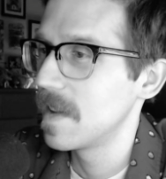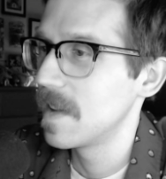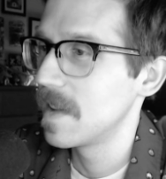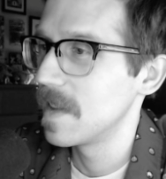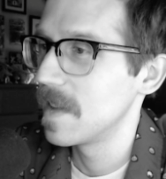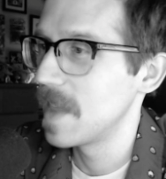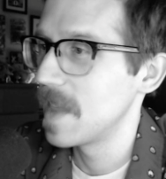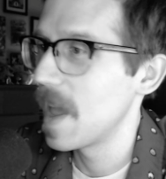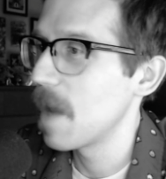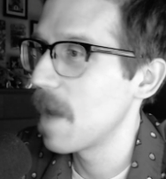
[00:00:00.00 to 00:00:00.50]

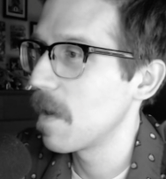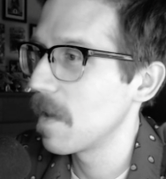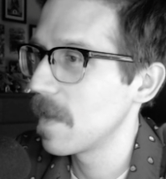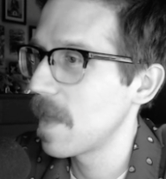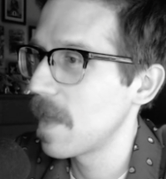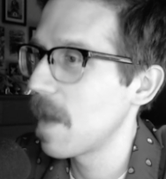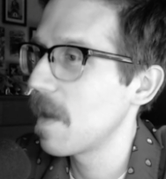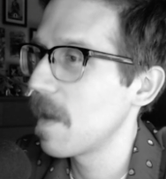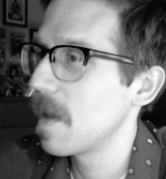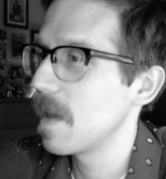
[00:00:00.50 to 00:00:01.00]

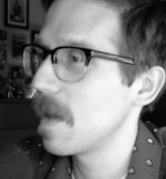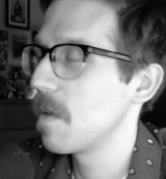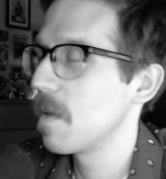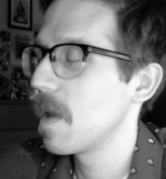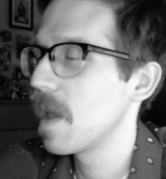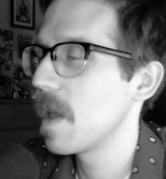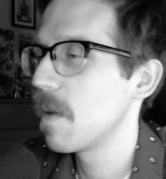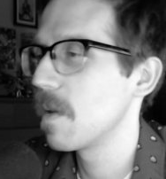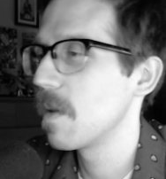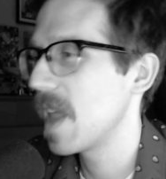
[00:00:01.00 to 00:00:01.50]

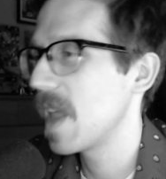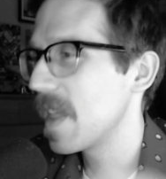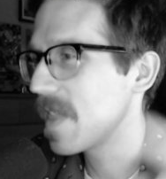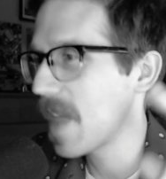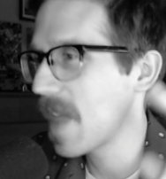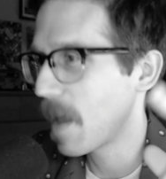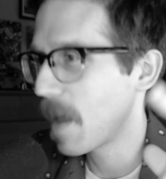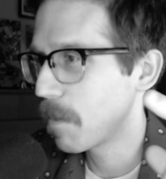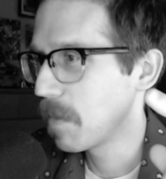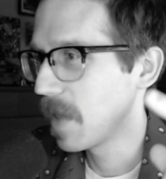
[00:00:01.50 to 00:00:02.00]
it would hit
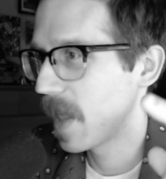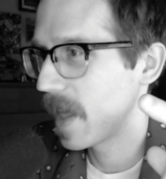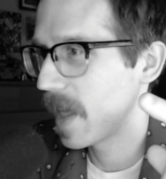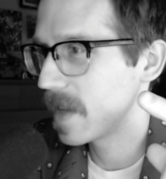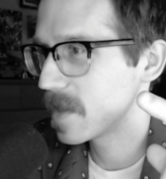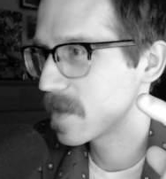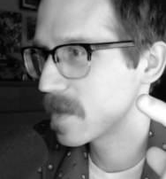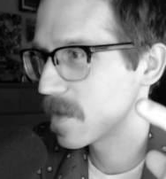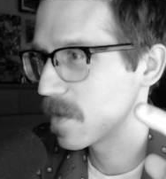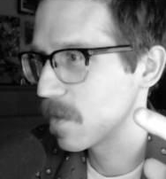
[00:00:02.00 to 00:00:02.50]
that
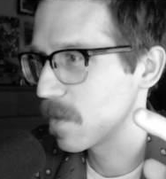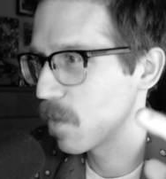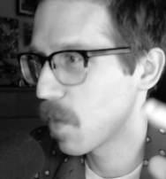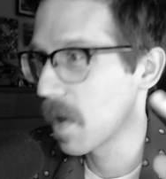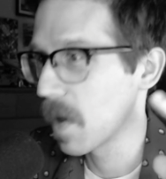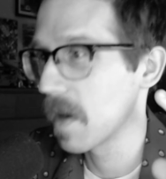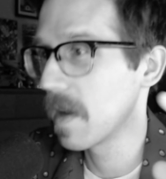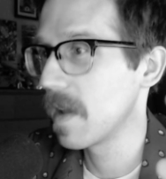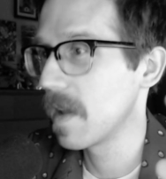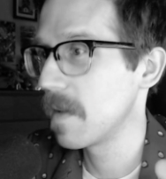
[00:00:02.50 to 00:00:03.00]
place
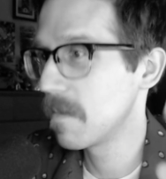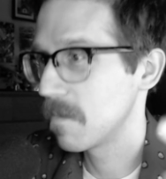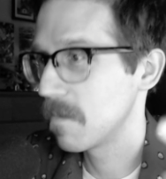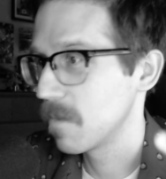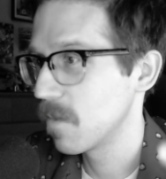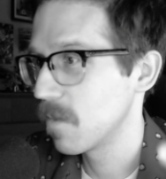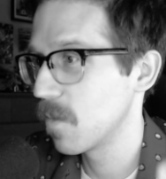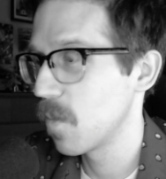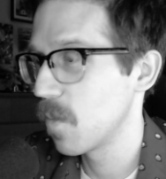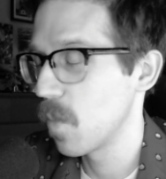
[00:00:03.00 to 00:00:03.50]
where it
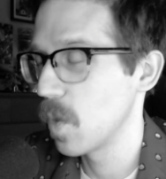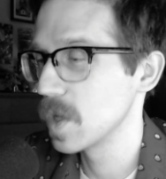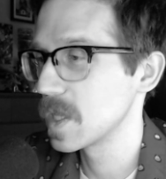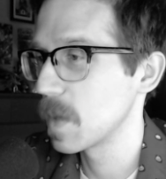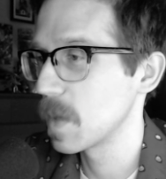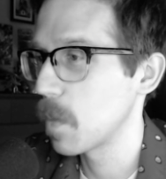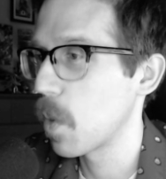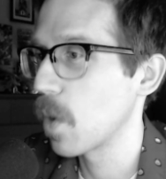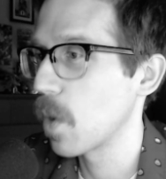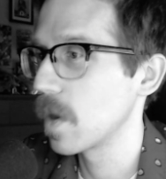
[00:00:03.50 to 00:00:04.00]
was
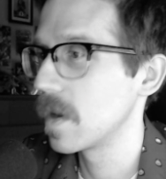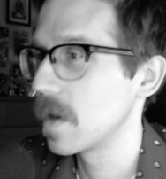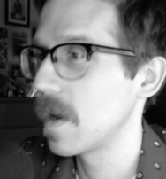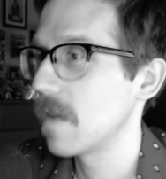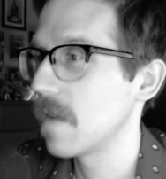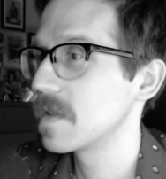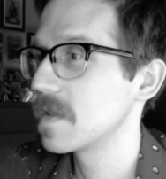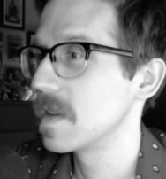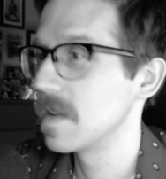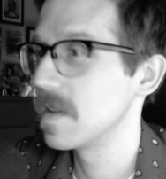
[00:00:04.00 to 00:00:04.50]
important
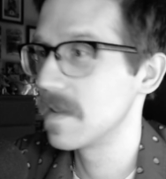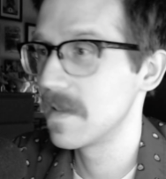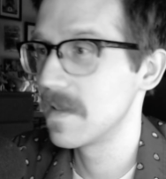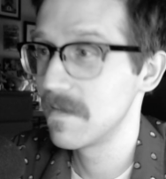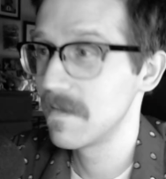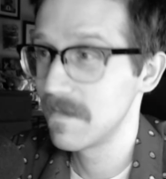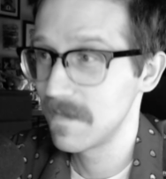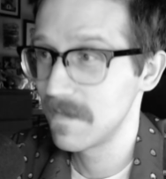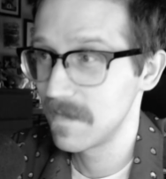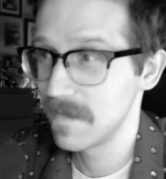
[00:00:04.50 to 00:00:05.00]
enough to
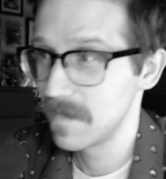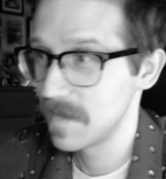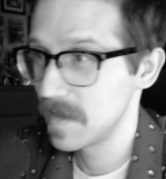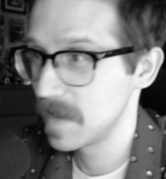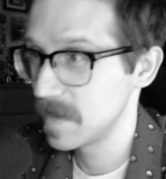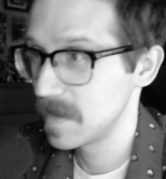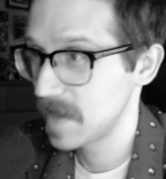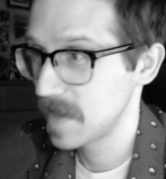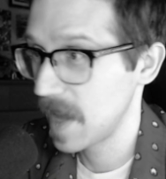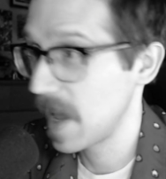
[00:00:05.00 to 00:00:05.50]

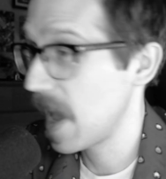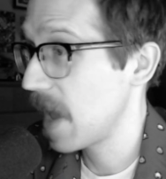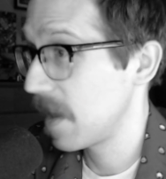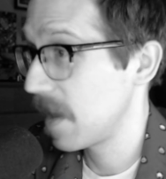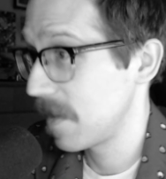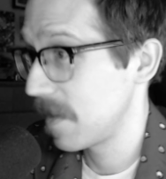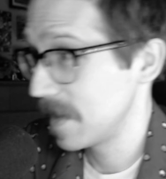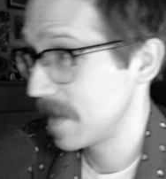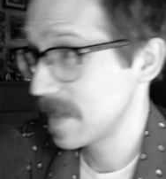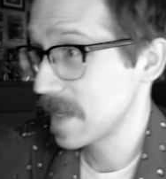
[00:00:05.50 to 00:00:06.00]
say,
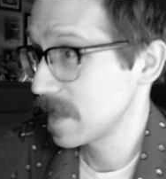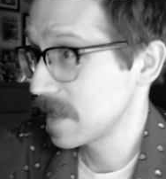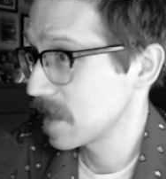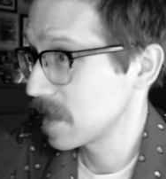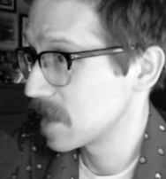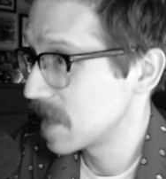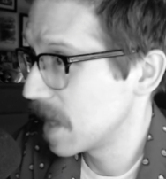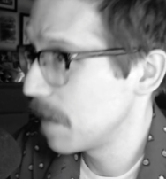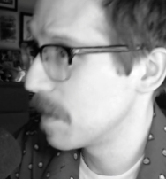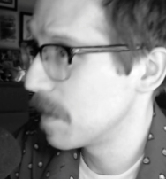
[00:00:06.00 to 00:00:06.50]
hey, this has a
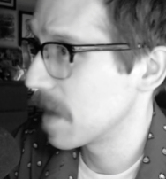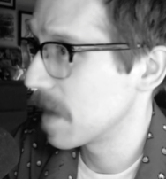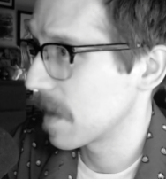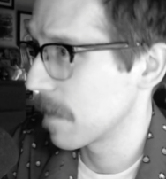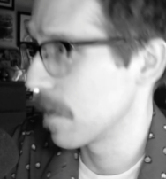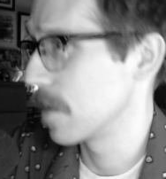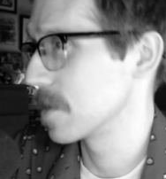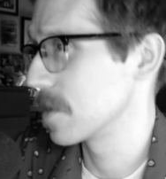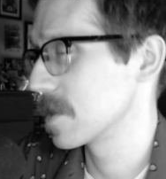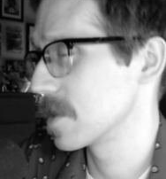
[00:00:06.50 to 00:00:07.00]
Steam Deck
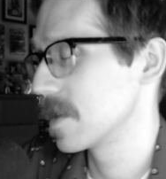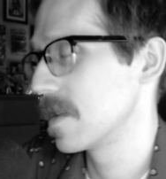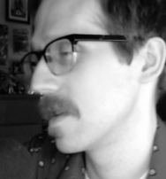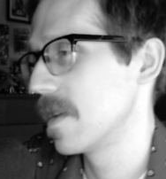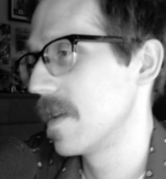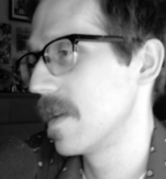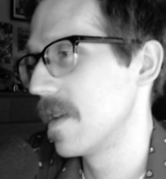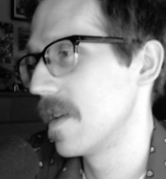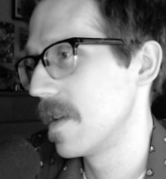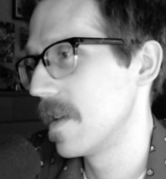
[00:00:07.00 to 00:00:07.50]
version,
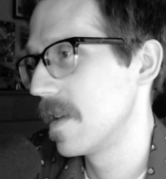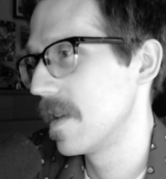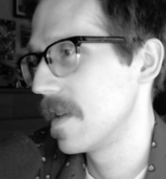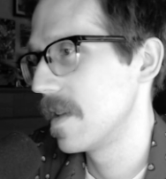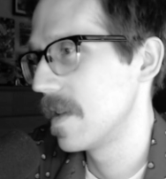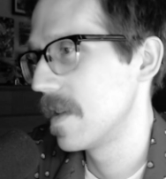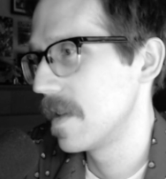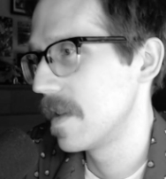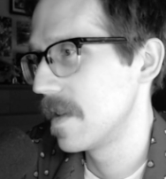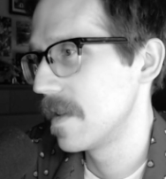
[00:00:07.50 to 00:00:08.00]

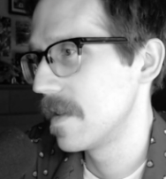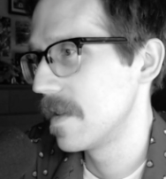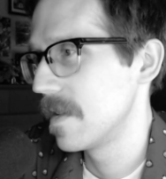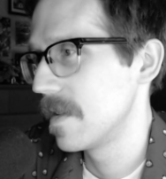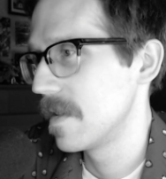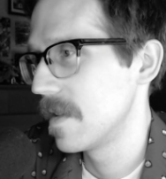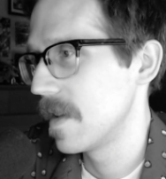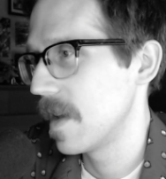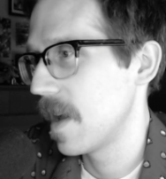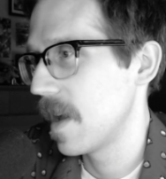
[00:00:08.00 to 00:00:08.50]

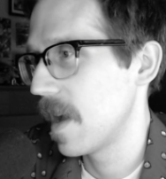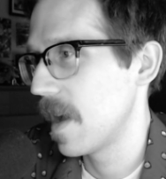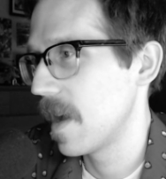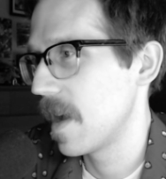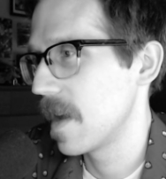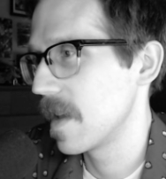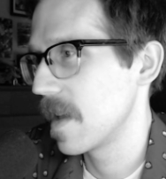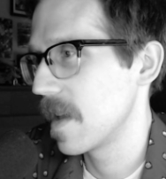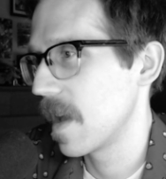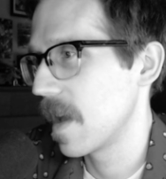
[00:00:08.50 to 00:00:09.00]

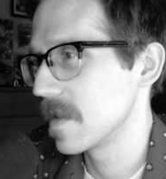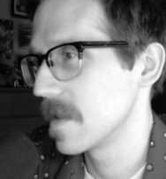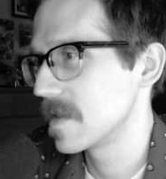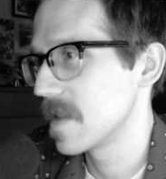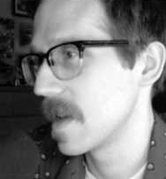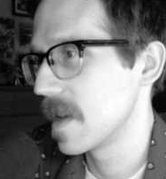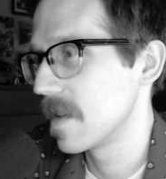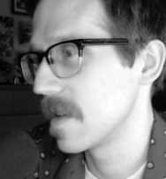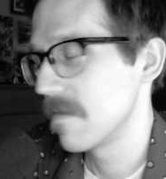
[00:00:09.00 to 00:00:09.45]
I said